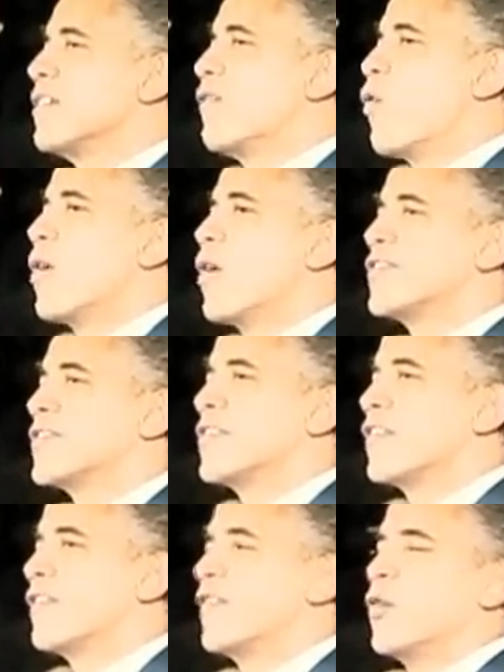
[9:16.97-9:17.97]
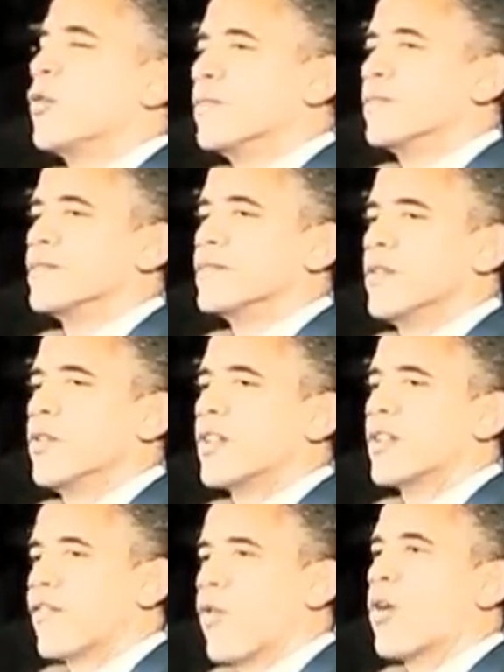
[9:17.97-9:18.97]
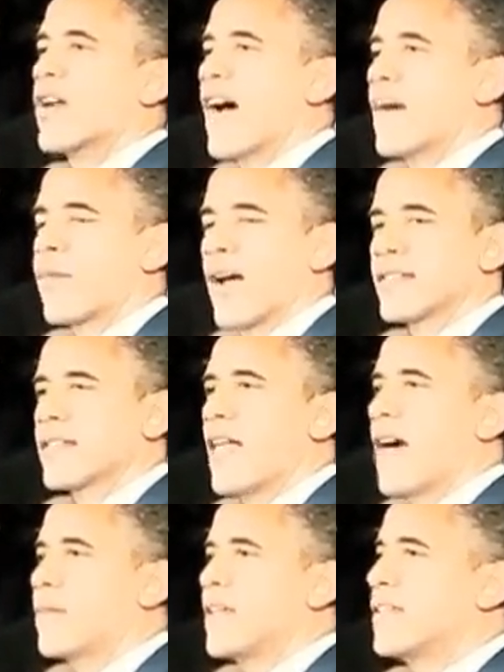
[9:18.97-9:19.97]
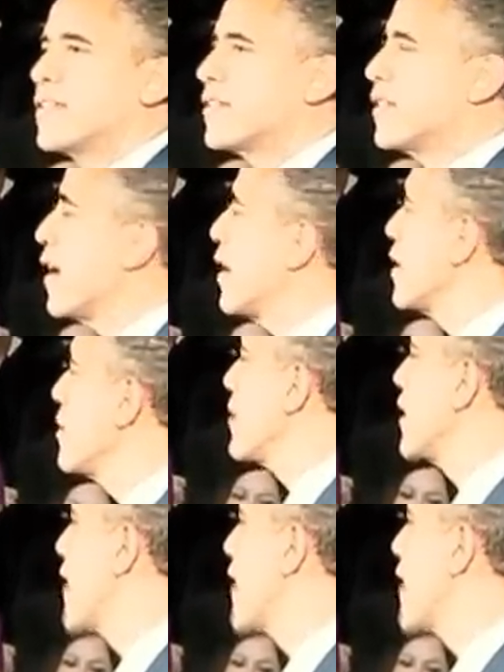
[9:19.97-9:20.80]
voice to the few who can afford high-priced lobbyists and unlimited